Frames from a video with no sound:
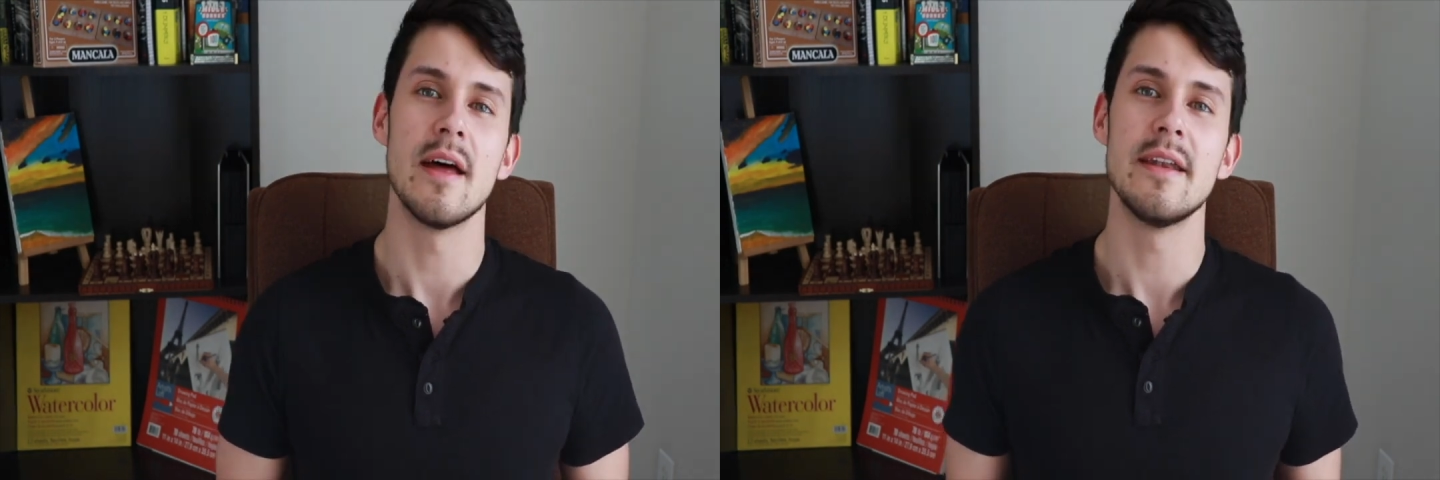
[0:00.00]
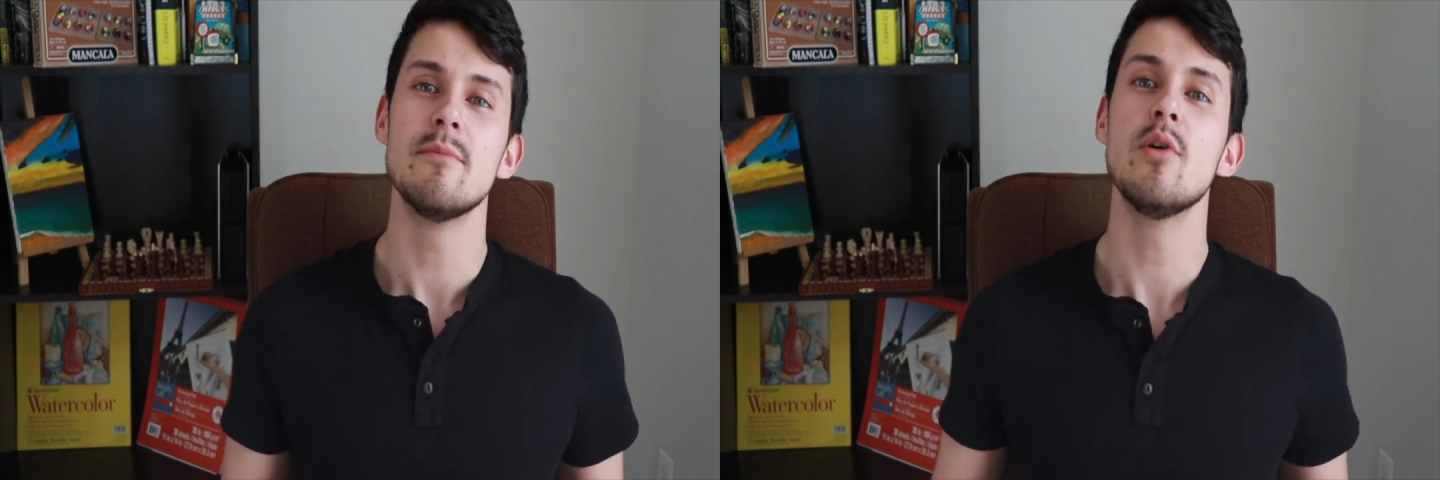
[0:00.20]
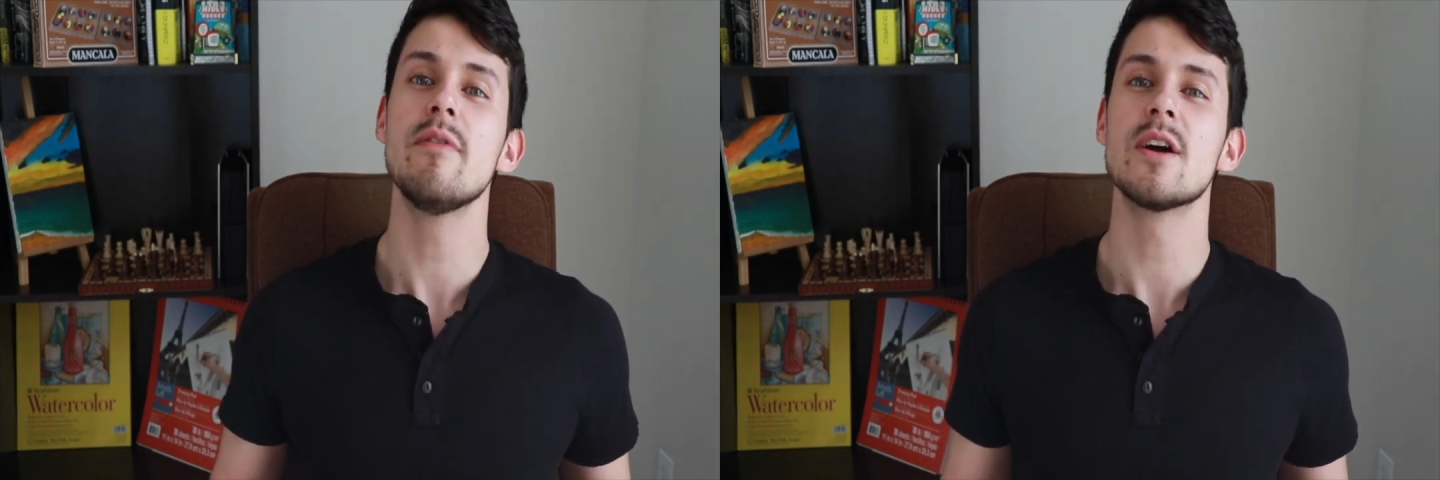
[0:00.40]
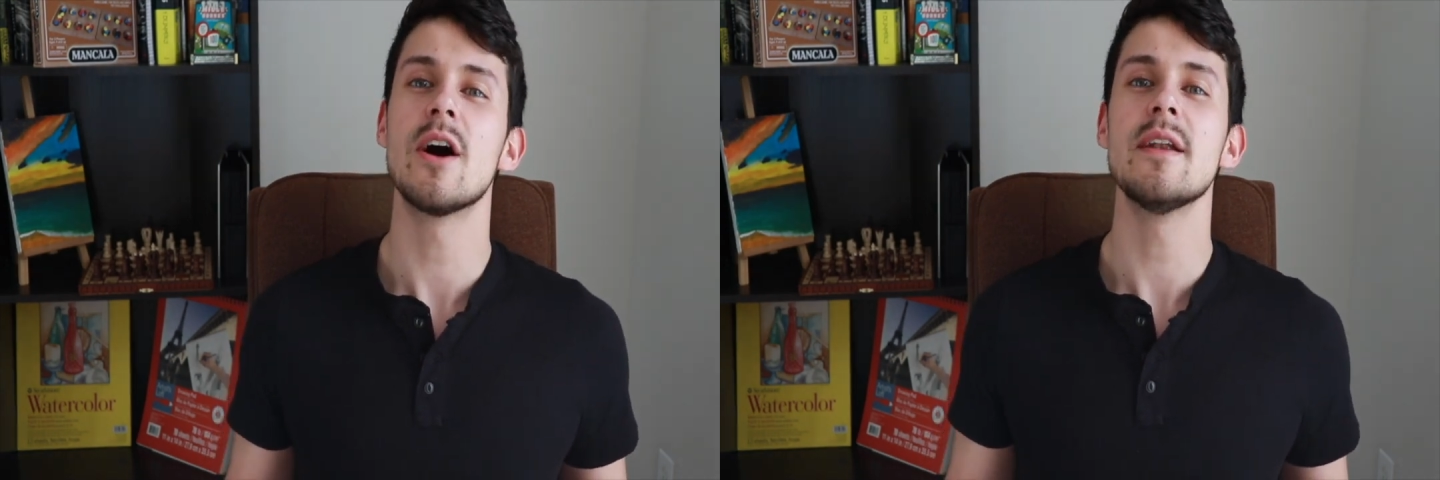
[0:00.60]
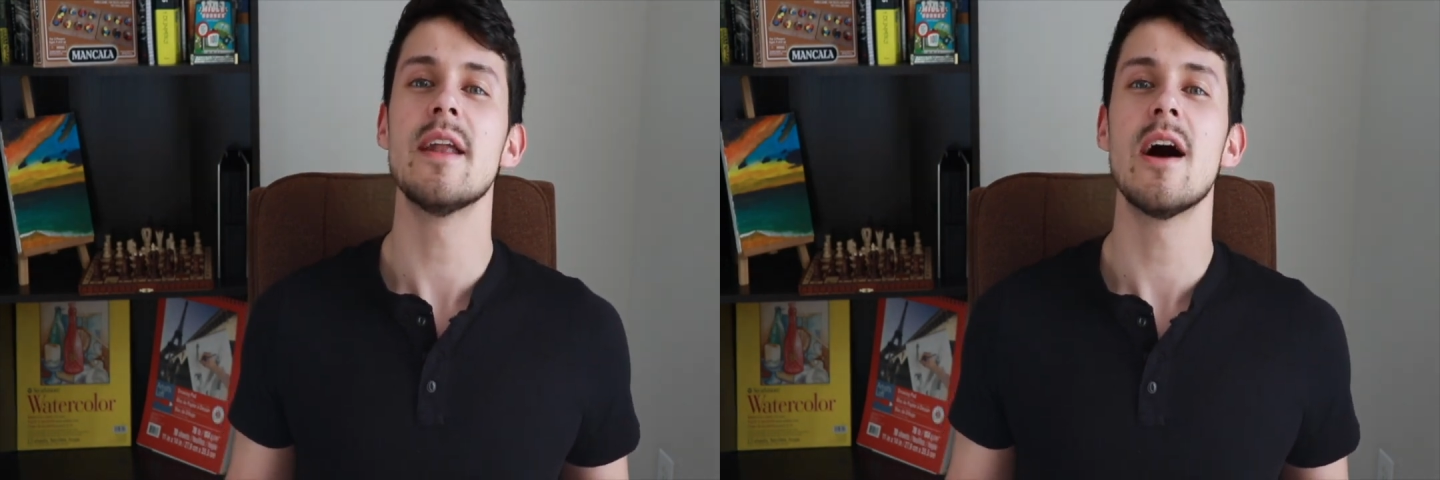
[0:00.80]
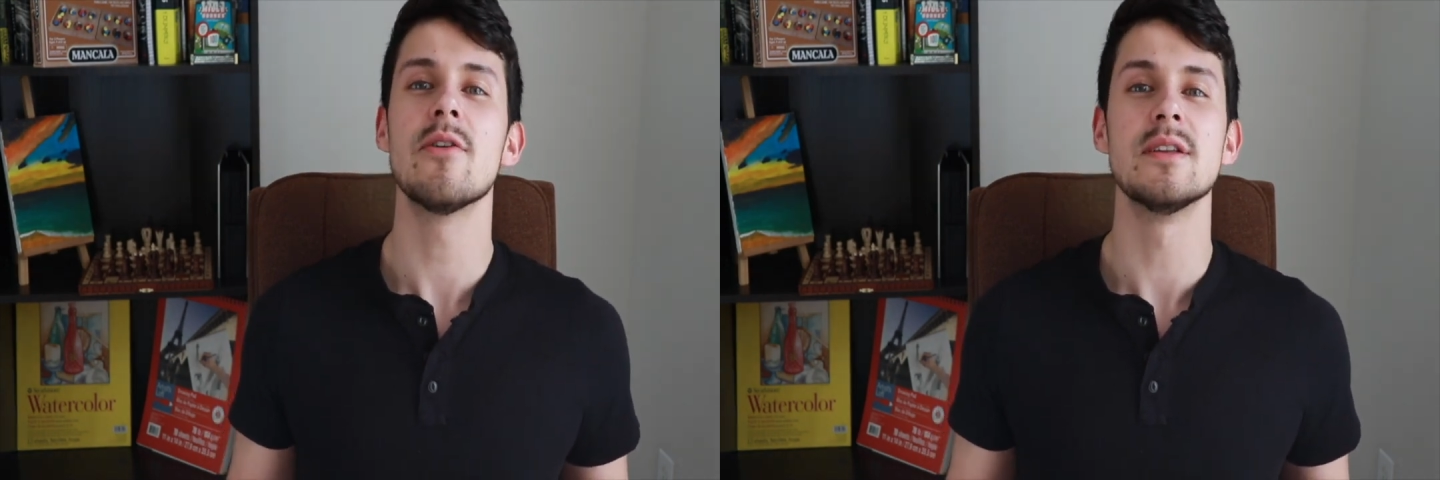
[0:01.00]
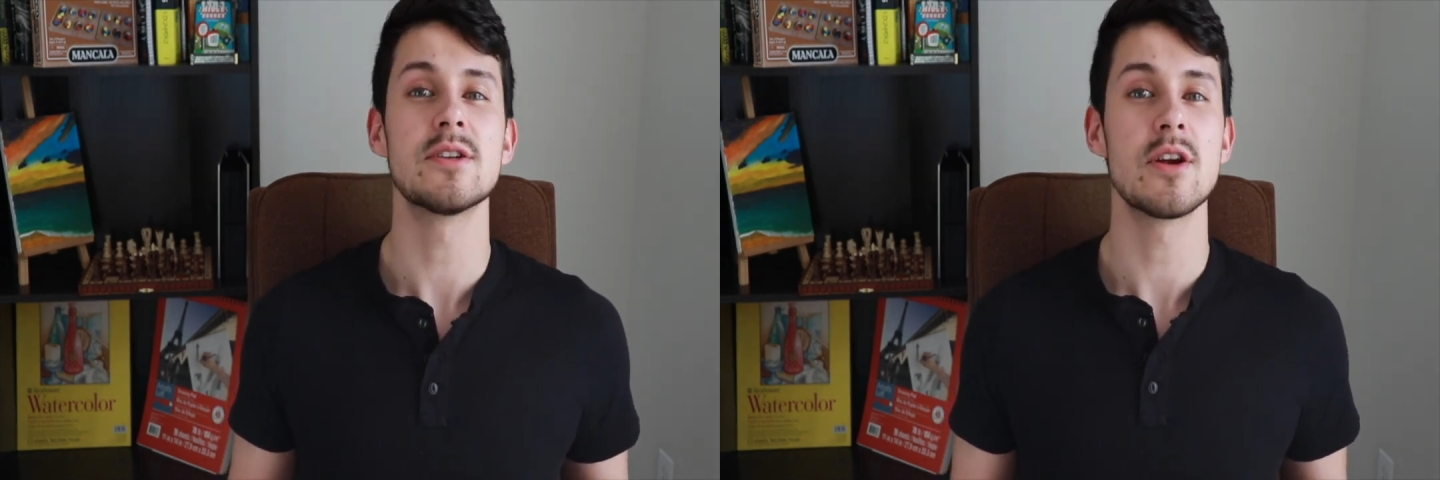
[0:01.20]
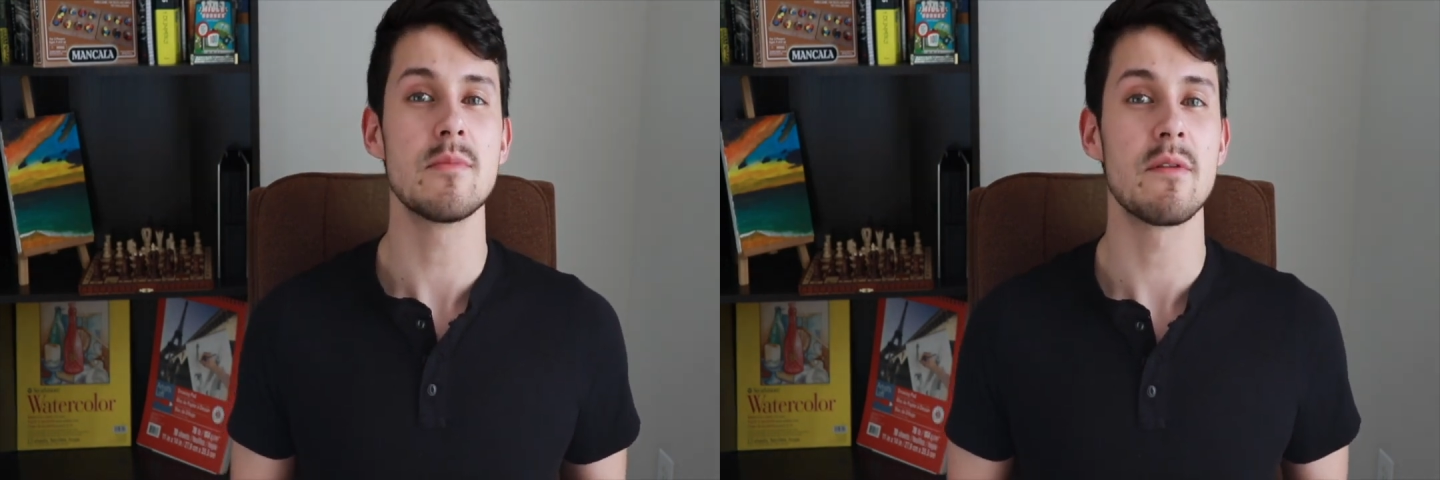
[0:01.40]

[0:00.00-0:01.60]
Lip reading: Moving on now, in terms